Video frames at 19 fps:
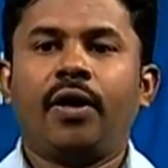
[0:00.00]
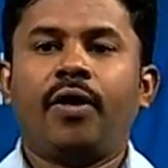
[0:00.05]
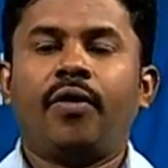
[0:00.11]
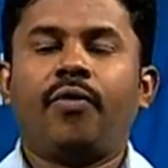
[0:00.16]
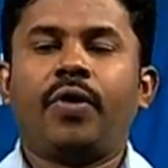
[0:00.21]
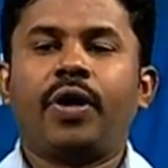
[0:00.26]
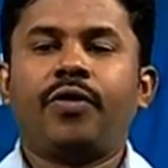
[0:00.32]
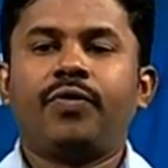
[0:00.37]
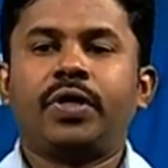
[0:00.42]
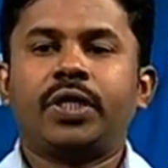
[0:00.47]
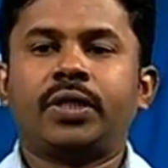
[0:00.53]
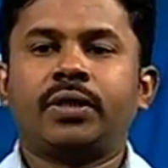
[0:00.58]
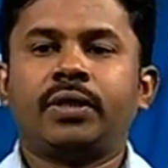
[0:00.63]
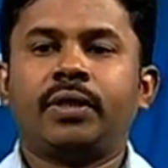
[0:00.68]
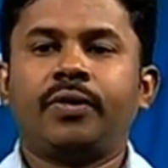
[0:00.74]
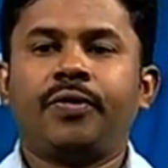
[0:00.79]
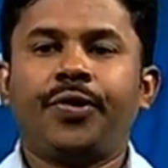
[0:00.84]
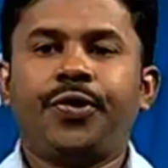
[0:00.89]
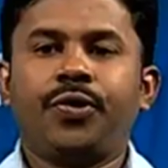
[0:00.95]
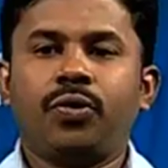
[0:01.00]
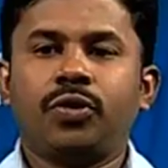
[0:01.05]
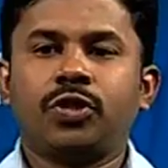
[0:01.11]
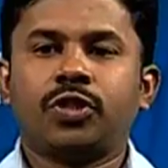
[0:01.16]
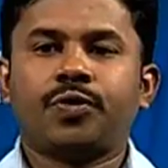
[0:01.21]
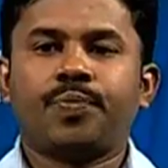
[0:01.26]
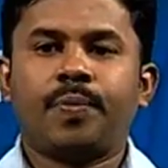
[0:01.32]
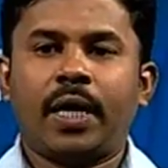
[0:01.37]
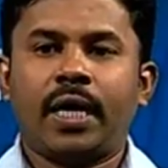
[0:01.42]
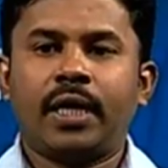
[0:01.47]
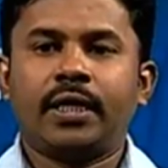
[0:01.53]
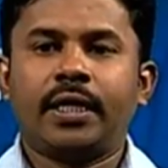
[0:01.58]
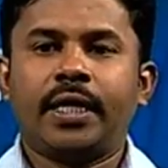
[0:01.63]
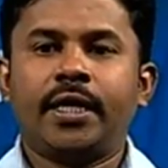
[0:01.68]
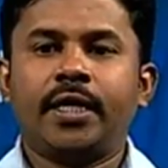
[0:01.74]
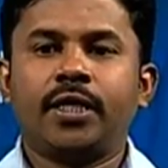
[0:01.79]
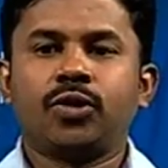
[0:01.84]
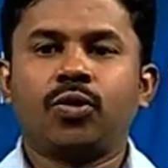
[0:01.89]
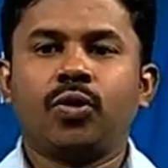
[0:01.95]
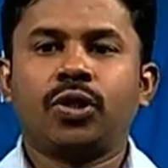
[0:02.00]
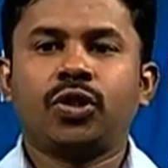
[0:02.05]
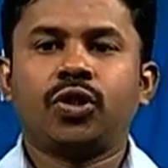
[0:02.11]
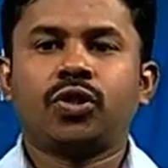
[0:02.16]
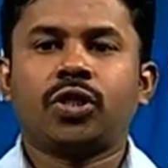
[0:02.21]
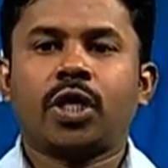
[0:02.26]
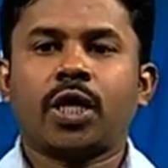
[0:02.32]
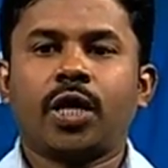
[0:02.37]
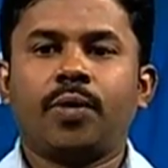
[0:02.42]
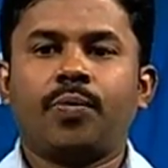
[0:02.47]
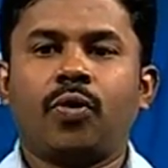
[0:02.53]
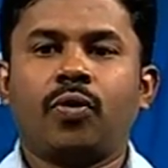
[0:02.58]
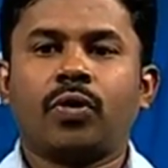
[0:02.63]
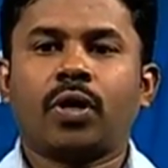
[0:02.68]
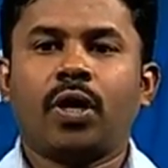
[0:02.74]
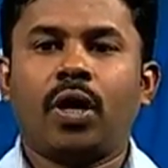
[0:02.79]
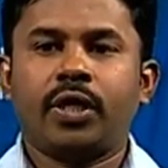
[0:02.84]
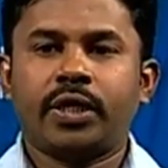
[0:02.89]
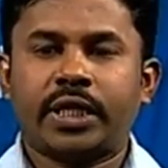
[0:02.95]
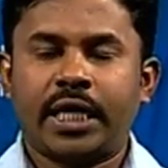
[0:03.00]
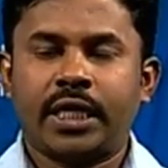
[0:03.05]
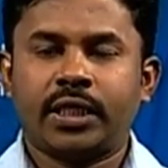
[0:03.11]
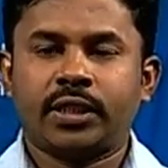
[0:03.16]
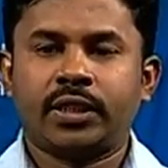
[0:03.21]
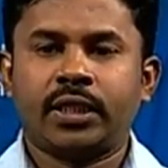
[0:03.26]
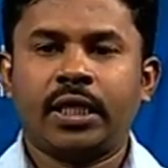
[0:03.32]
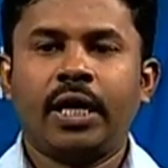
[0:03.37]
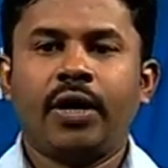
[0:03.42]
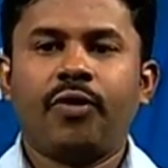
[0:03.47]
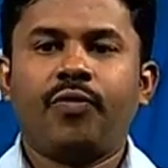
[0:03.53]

When we use but, it is going to talk about contrast.